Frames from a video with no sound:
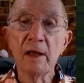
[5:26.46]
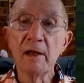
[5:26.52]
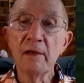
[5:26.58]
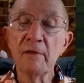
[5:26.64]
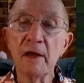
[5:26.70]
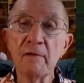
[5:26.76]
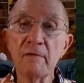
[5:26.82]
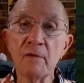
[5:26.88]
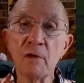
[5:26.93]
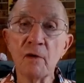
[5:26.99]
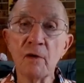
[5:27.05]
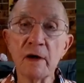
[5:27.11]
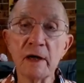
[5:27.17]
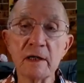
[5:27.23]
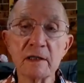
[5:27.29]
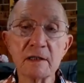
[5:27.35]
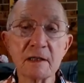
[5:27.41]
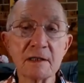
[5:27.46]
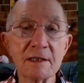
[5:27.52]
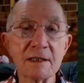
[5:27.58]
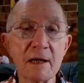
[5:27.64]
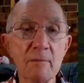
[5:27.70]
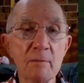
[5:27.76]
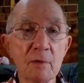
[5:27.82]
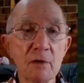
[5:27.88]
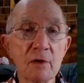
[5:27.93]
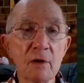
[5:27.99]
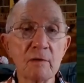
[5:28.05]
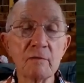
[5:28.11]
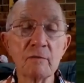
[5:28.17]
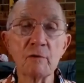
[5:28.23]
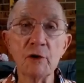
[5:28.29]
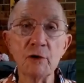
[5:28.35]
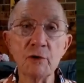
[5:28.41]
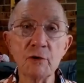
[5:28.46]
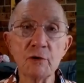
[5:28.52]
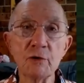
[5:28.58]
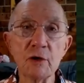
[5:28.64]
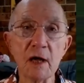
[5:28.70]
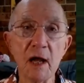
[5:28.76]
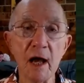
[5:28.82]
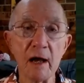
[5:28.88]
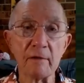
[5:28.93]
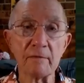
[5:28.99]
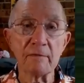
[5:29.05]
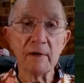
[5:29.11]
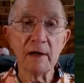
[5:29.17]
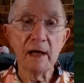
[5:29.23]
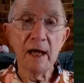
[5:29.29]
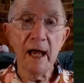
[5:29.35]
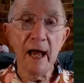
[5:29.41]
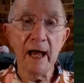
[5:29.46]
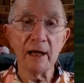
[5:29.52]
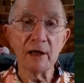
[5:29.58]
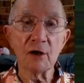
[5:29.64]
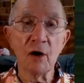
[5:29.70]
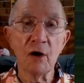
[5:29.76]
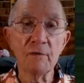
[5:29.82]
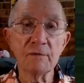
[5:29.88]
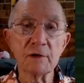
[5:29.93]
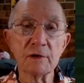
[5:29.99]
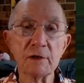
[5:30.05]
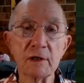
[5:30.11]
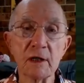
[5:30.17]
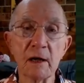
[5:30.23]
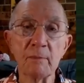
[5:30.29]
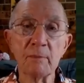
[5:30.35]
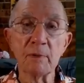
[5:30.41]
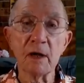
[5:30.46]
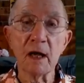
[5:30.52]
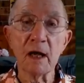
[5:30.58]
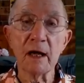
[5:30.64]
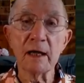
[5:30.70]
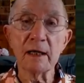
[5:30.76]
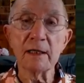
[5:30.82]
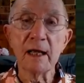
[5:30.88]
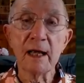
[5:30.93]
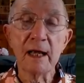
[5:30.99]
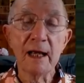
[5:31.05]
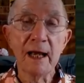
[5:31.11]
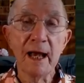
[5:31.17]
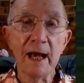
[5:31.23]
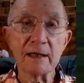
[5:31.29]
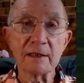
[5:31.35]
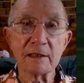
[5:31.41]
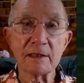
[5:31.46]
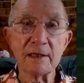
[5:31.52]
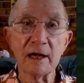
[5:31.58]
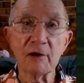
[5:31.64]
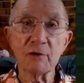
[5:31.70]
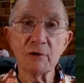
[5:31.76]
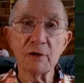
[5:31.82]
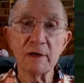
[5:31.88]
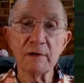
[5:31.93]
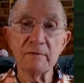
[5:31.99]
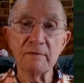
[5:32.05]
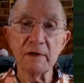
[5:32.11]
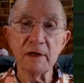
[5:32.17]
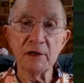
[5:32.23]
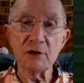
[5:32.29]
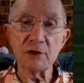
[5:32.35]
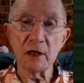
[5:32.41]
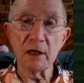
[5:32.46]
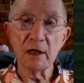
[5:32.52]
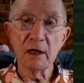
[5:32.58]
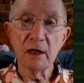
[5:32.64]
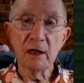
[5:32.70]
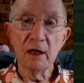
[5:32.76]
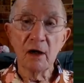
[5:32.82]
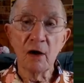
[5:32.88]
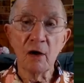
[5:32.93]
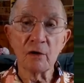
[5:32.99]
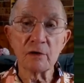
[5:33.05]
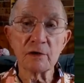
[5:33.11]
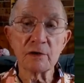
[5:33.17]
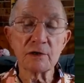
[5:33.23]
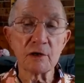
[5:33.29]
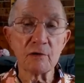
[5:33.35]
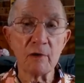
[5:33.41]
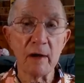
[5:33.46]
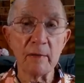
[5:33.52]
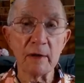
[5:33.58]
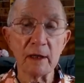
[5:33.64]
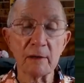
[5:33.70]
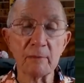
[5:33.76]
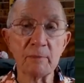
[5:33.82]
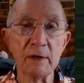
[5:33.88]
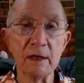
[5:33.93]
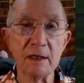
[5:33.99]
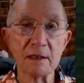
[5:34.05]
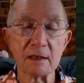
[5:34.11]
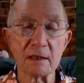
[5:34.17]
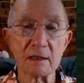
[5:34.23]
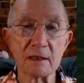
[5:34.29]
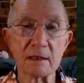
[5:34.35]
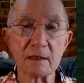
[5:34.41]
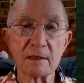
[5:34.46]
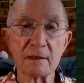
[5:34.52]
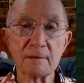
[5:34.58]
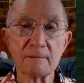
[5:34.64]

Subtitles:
Therefore, it is a symbol of renewed life and often applied as a decorative feature on ceramic pieces.